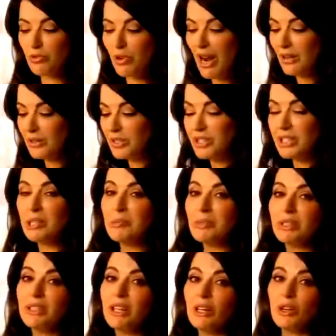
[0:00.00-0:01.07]
ground
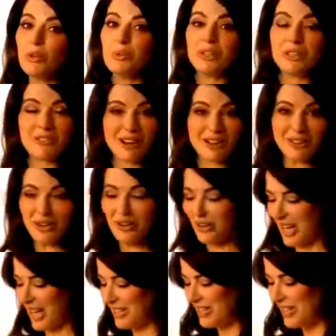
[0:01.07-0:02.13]
cinnamon along with the ground
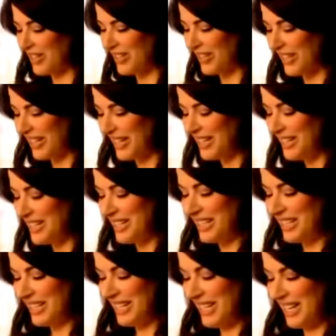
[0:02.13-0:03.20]
coriander earlier.
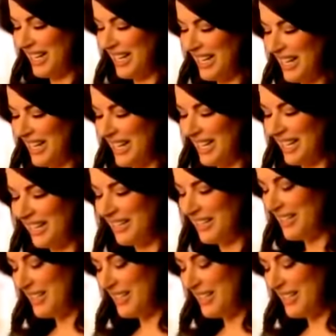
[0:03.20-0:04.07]
And here,